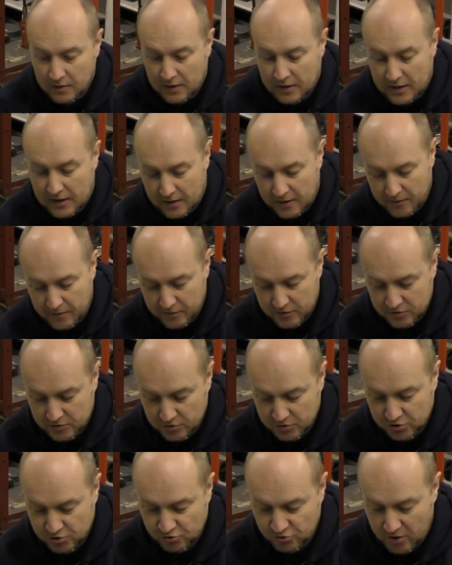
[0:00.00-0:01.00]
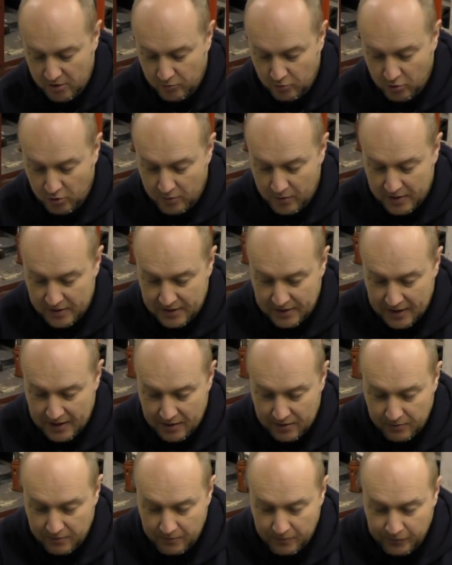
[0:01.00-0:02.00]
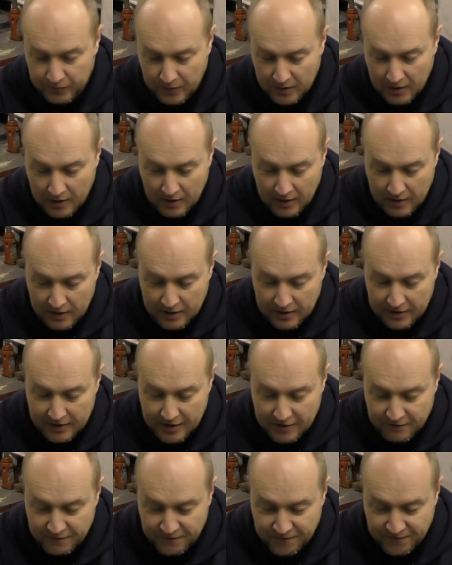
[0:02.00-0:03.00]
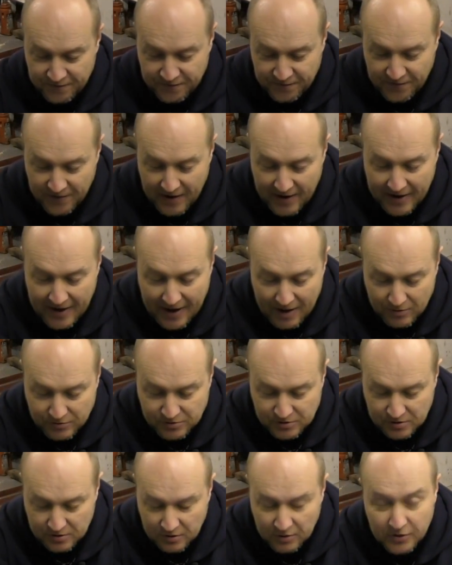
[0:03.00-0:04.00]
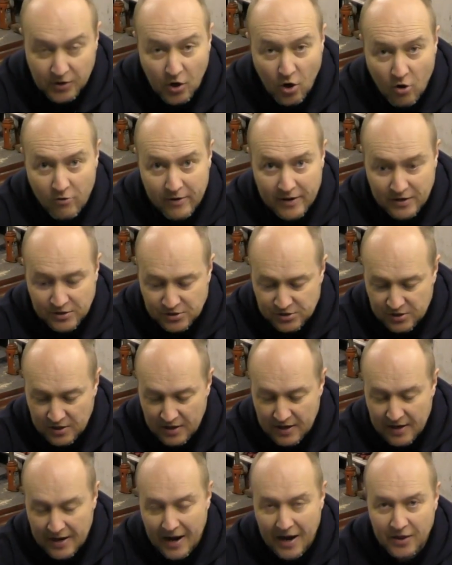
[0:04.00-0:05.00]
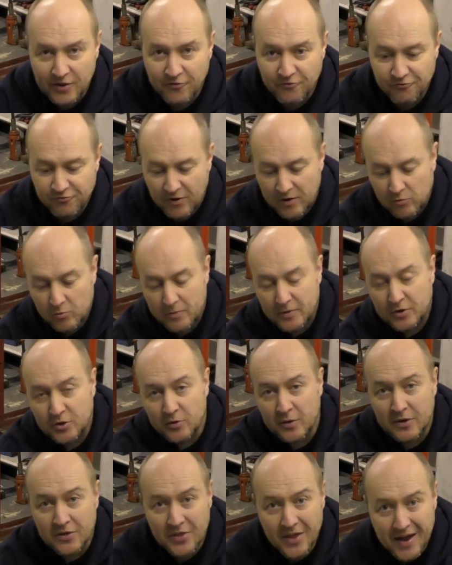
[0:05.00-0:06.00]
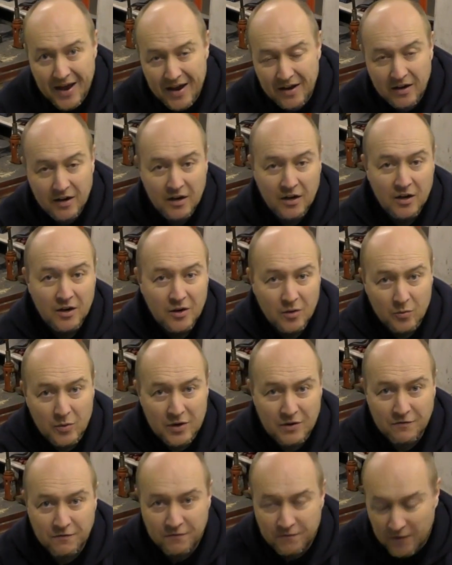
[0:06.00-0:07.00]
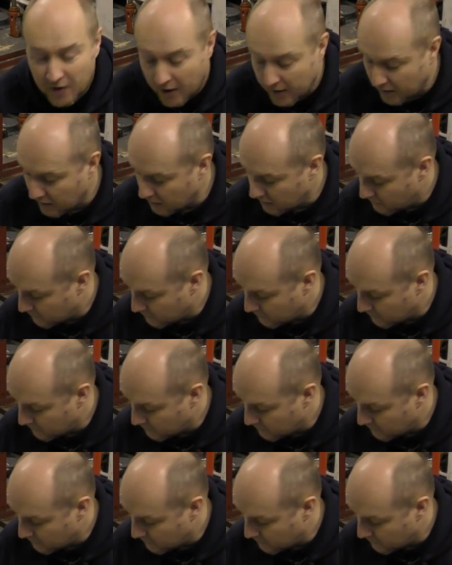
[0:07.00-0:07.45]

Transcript: here. So stripe all the way down and then fan out the orange at the front. We'll be doing that with vinyl.